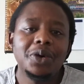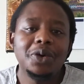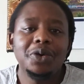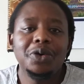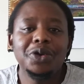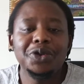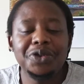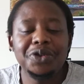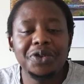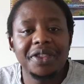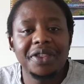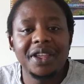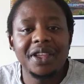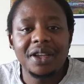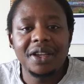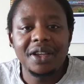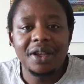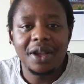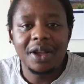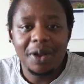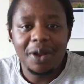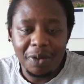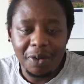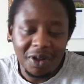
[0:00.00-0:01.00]
Who do you think
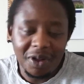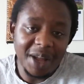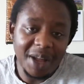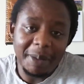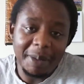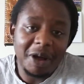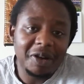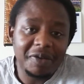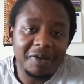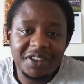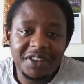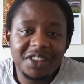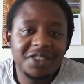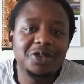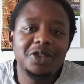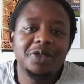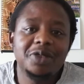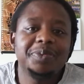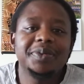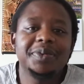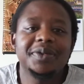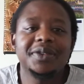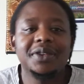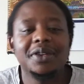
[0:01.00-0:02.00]
will come out of this
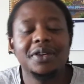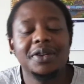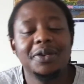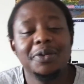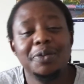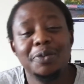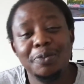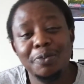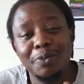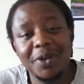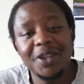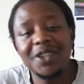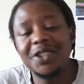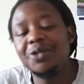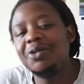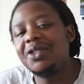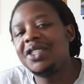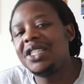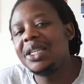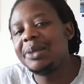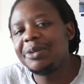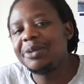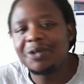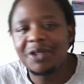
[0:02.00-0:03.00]
group? Which two
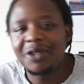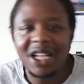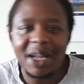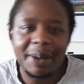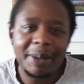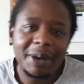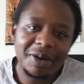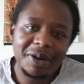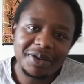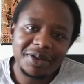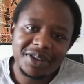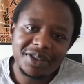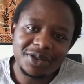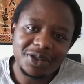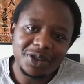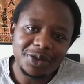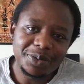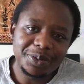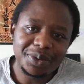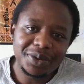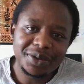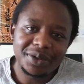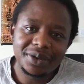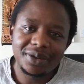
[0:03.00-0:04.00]
teams will come out of this
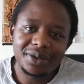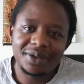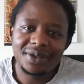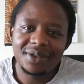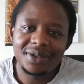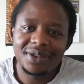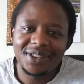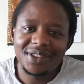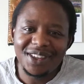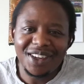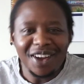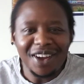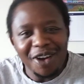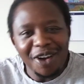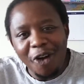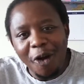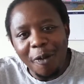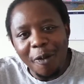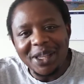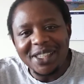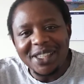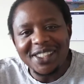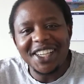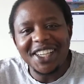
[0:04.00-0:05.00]
group?
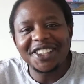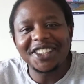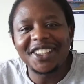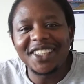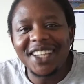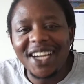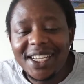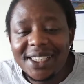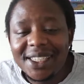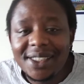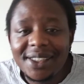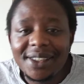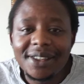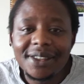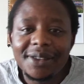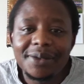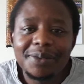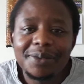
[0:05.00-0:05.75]
Comment section, guys.